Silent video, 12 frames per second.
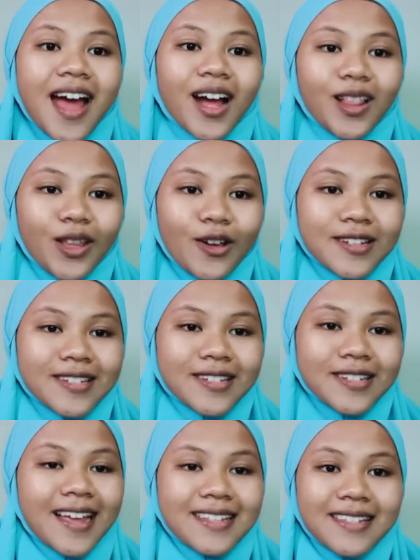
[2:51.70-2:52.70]
clause
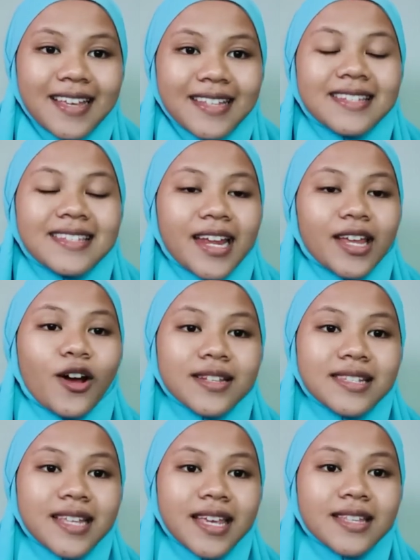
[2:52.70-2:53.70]
classes that
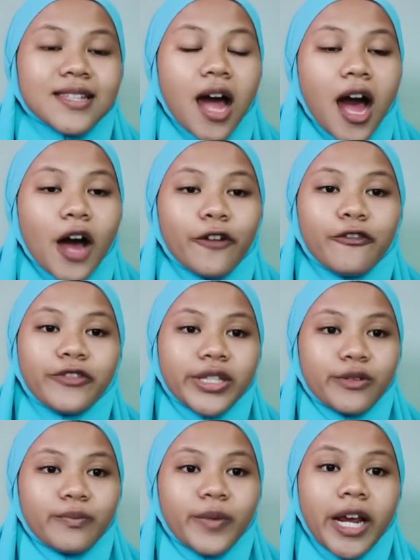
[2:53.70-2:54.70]
consist of
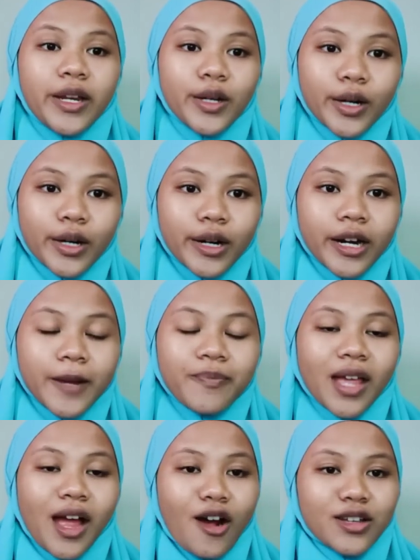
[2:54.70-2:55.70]
determiner,
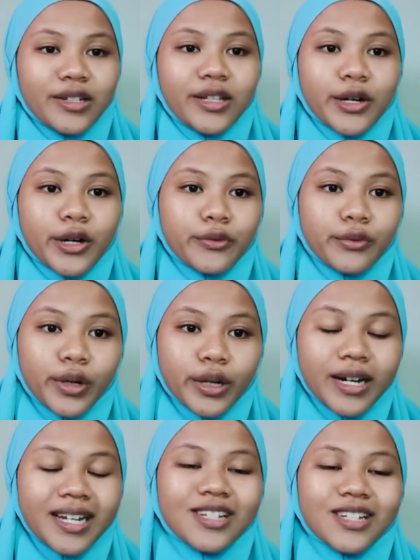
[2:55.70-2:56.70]
auxiliary
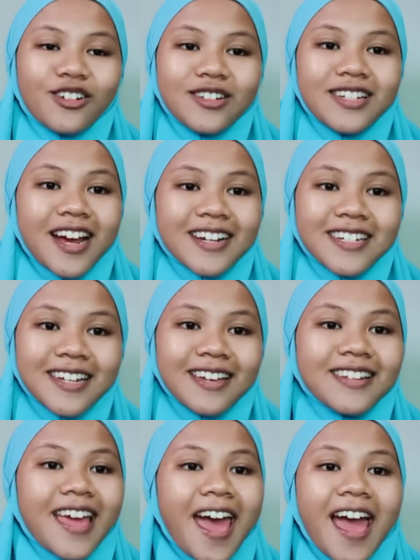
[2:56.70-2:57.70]
word,
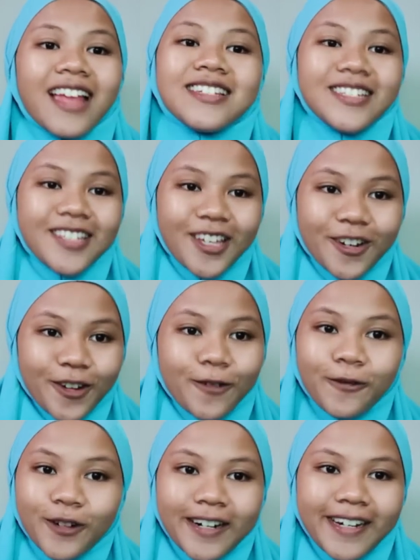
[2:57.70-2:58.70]
conjunction, and degree
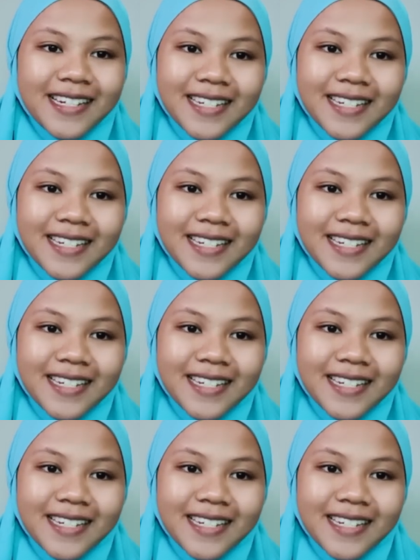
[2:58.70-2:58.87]
word.